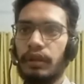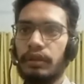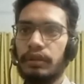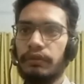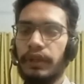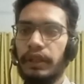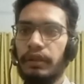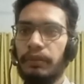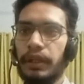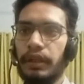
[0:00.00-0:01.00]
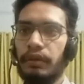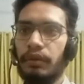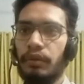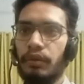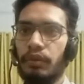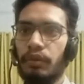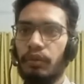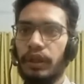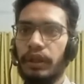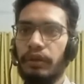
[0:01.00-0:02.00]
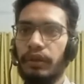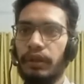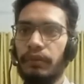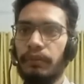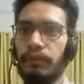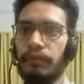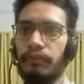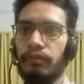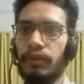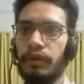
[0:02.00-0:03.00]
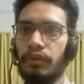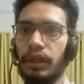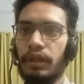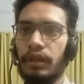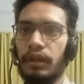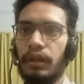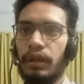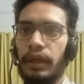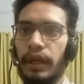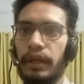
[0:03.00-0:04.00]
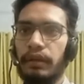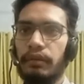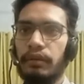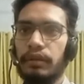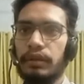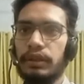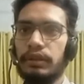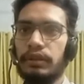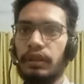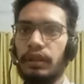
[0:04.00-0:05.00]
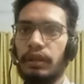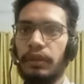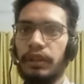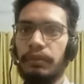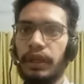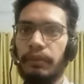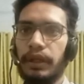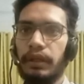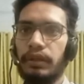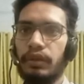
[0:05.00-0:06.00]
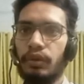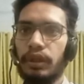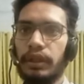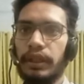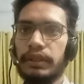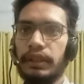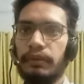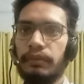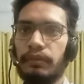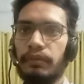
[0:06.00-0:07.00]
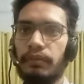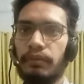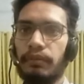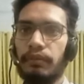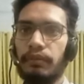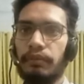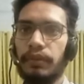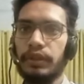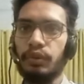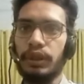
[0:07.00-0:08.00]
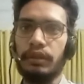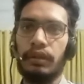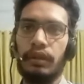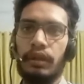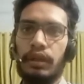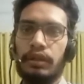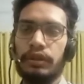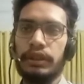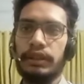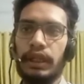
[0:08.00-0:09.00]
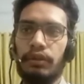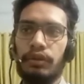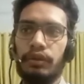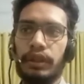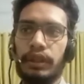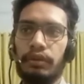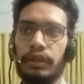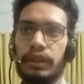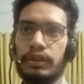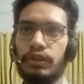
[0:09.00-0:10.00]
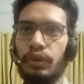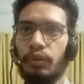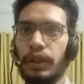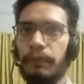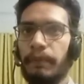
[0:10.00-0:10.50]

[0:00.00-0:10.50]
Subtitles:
divided by 100, right? And this is multiplied by the total data set plus 1. So this is how you can calculate this Q1.